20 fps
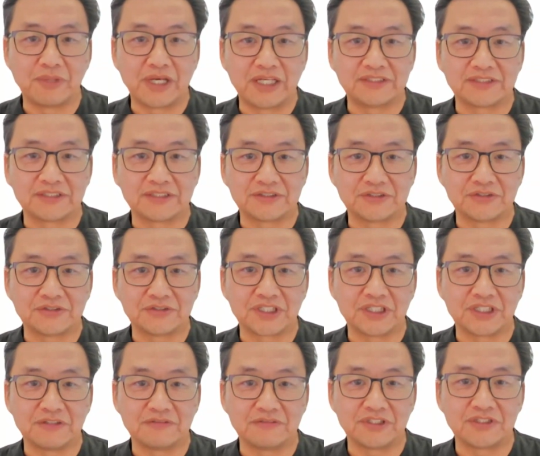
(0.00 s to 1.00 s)
basis to
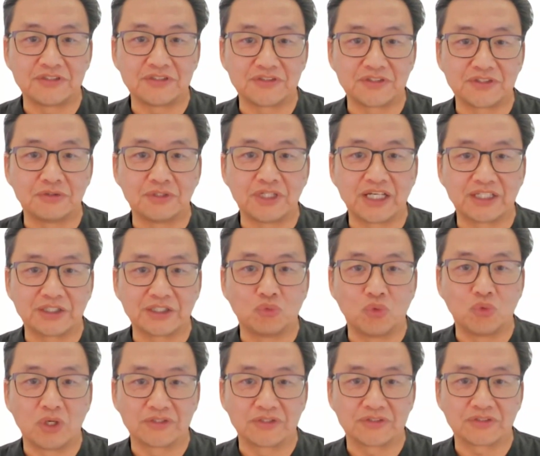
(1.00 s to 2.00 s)
see if it is still getting
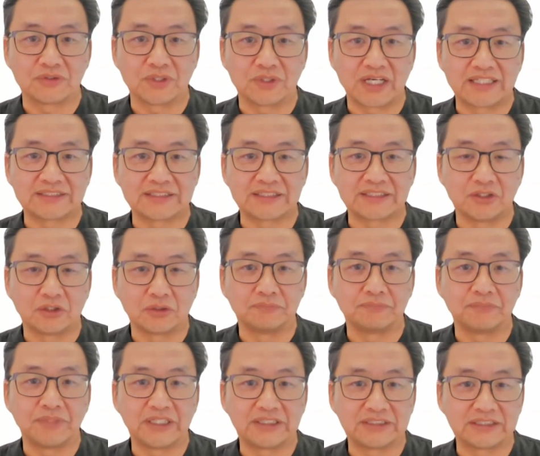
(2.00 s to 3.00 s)
worse or has it
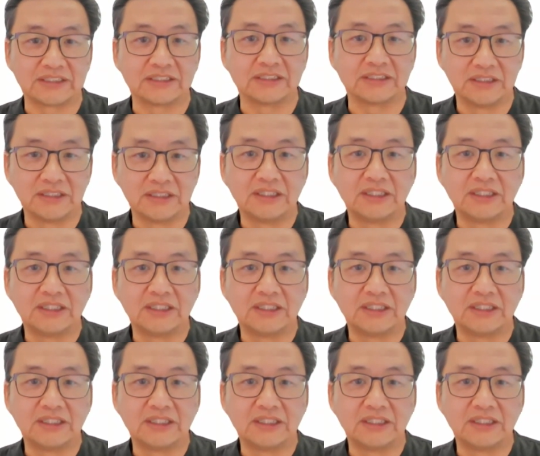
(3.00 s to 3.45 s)
got better.